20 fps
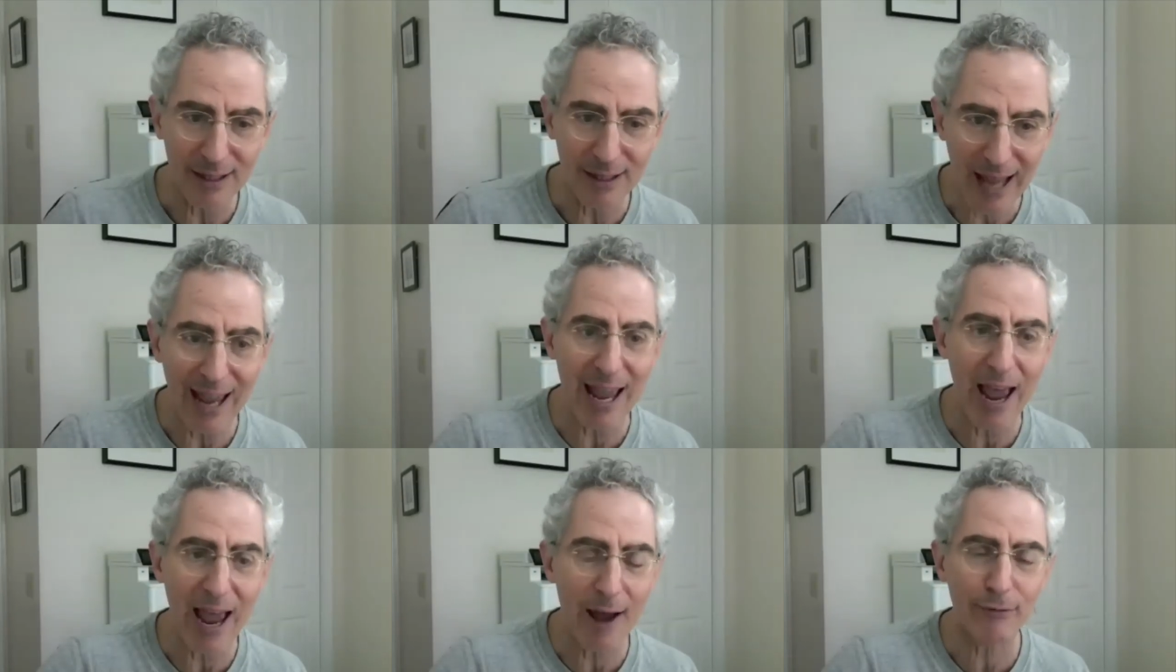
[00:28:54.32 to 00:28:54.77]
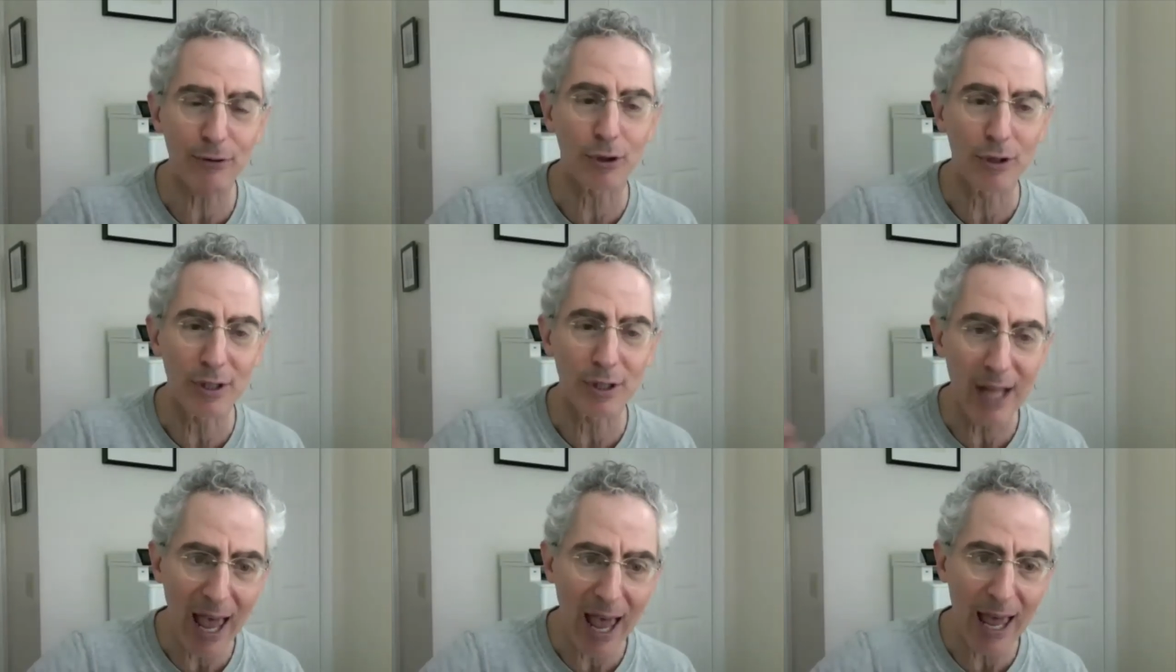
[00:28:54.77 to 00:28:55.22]
day after
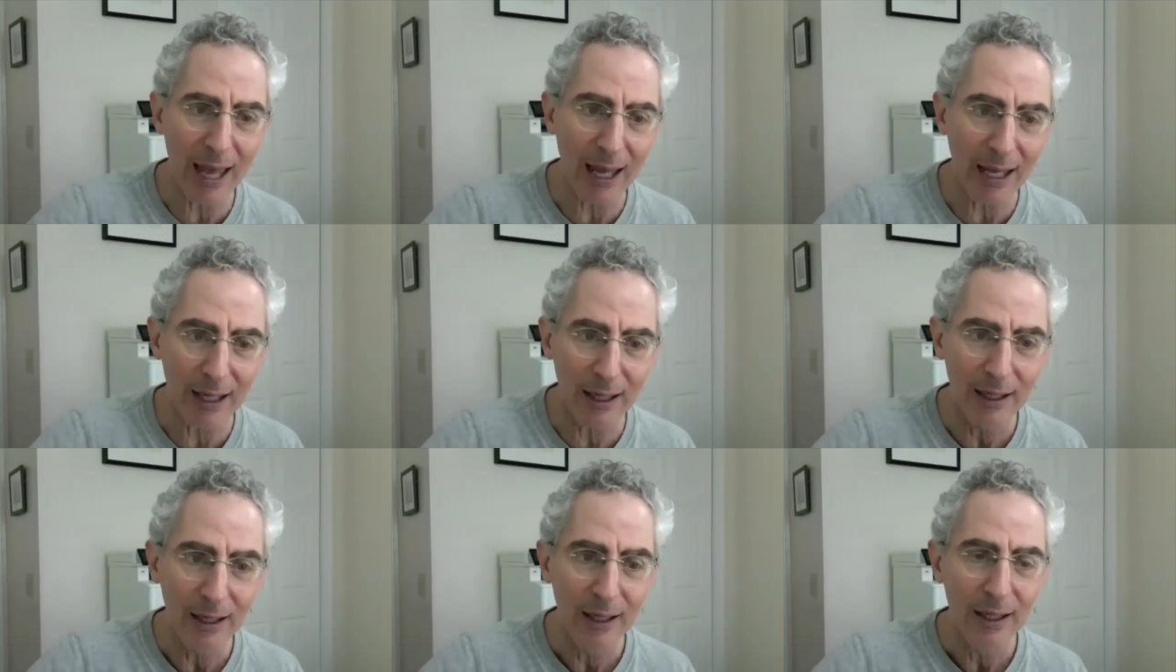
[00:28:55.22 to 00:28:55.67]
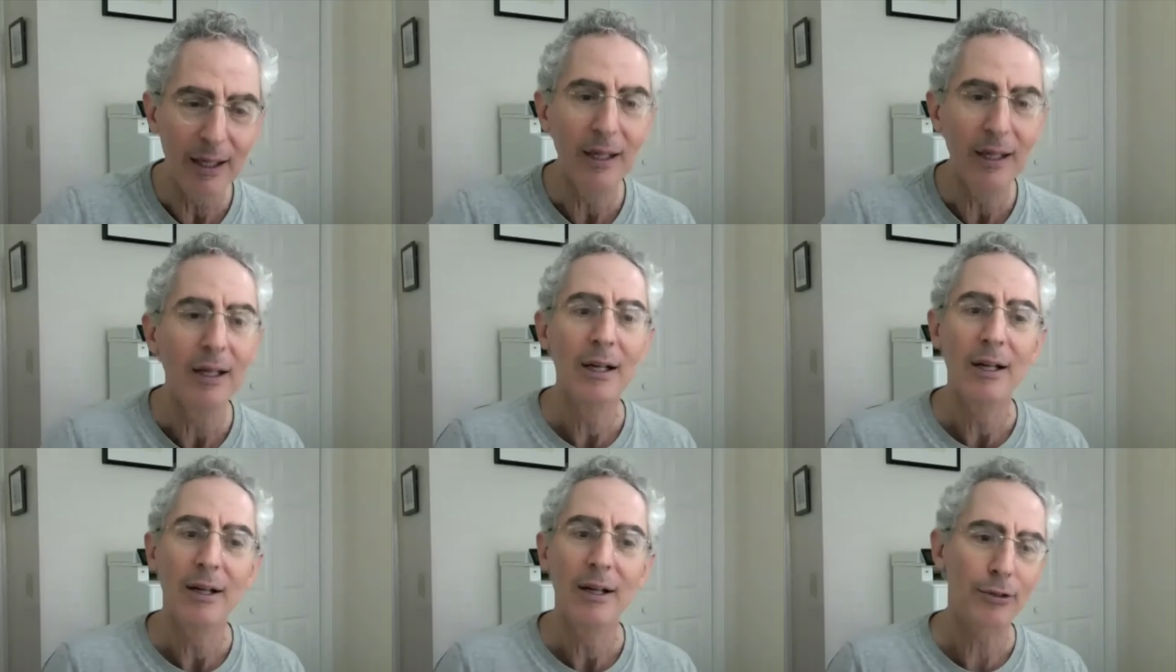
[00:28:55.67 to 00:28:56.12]
day
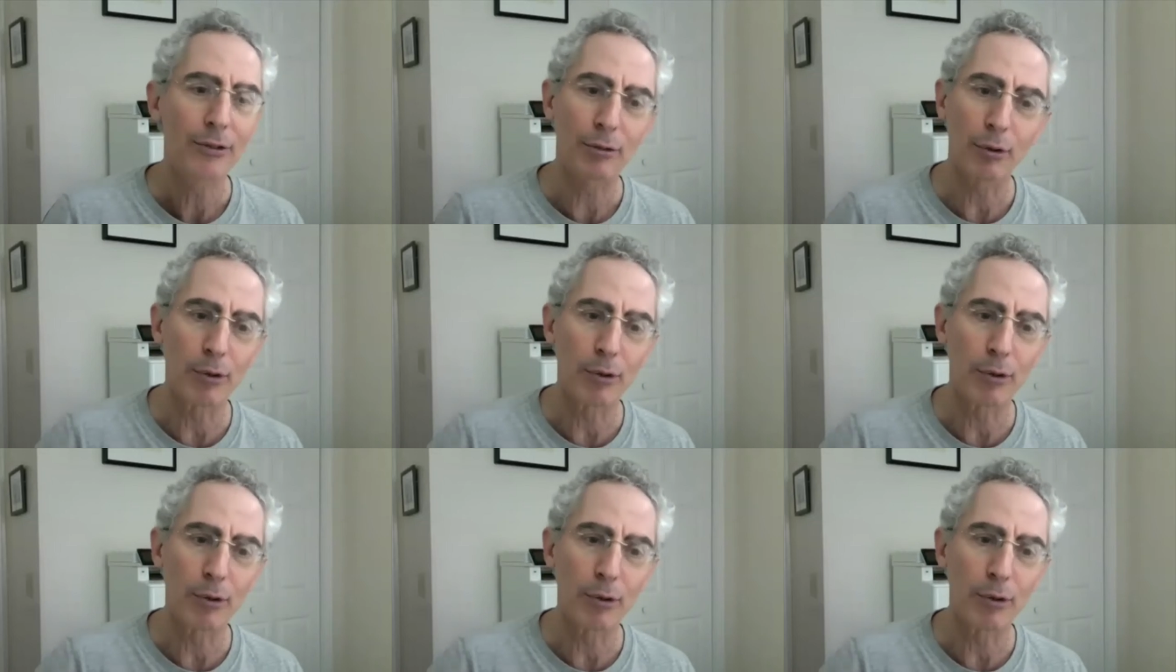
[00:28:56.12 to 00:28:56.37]
through